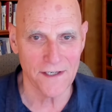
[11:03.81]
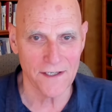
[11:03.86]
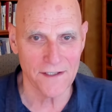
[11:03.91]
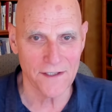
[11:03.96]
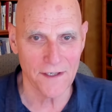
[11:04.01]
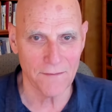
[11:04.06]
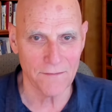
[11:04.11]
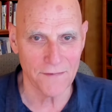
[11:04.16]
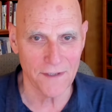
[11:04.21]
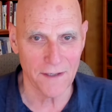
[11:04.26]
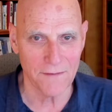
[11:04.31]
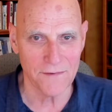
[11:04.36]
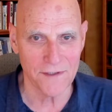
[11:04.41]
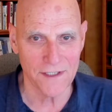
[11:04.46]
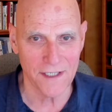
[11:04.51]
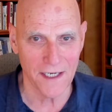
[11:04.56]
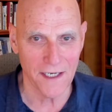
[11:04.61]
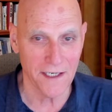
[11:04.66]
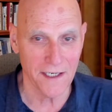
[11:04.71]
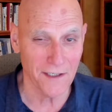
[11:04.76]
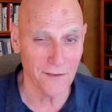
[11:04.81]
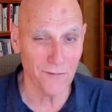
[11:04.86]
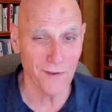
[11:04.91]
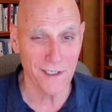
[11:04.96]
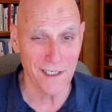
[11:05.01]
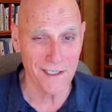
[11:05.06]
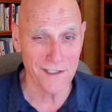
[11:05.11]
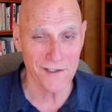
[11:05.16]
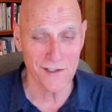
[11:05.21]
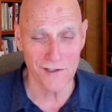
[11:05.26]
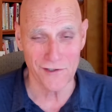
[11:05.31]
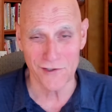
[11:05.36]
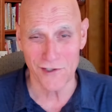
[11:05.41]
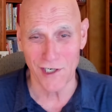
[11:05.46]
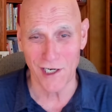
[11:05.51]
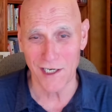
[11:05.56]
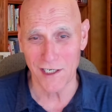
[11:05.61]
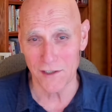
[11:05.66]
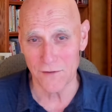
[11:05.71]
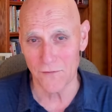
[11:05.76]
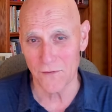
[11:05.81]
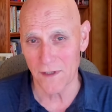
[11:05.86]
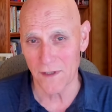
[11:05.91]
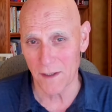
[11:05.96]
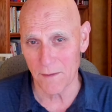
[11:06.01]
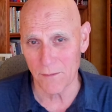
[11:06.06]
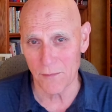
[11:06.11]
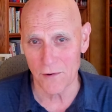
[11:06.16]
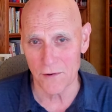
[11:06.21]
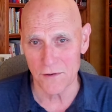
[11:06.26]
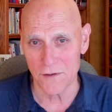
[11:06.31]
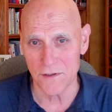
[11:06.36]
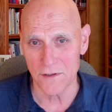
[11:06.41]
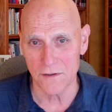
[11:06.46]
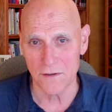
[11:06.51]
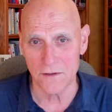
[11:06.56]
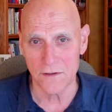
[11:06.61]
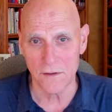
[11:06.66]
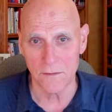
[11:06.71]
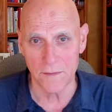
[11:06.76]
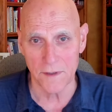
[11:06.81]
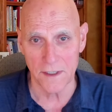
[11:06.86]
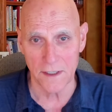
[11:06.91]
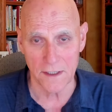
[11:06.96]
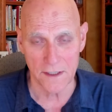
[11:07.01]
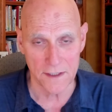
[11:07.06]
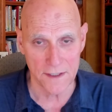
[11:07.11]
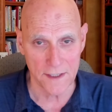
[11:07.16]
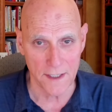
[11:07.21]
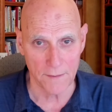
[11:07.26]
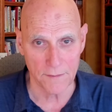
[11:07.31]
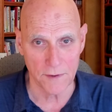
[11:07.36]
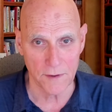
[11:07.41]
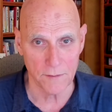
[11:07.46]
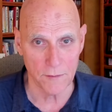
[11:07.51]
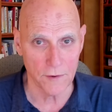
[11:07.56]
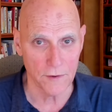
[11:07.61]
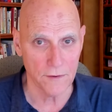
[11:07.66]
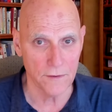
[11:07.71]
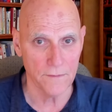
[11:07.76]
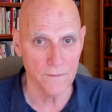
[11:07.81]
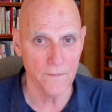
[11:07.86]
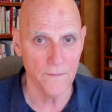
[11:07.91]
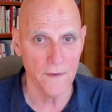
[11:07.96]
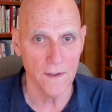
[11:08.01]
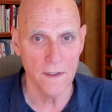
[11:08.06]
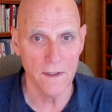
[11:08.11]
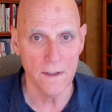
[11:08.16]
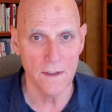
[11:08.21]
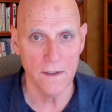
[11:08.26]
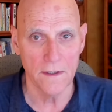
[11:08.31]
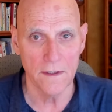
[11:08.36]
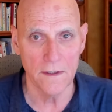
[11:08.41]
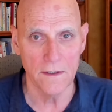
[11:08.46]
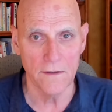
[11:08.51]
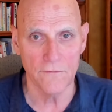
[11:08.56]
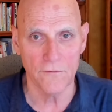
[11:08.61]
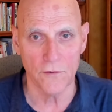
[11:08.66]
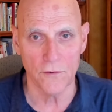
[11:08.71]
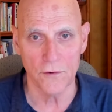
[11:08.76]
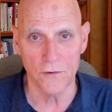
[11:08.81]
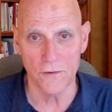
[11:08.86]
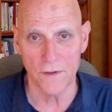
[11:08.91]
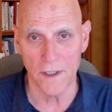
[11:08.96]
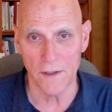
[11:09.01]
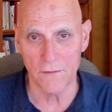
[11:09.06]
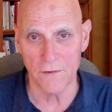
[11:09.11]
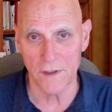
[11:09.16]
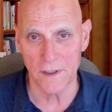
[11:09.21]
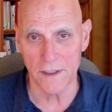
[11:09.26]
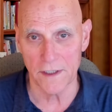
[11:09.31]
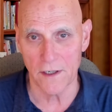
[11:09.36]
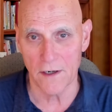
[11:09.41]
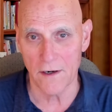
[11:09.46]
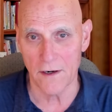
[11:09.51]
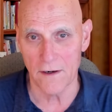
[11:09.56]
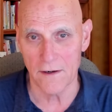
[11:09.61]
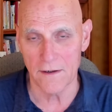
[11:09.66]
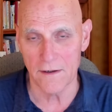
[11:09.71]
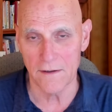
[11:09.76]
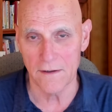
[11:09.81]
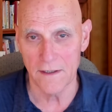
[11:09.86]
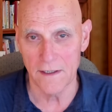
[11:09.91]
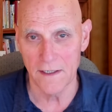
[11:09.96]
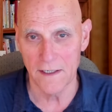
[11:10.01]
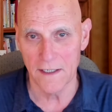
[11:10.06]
I sometimes say, and what has to change for that person to be acceptable for who they really are?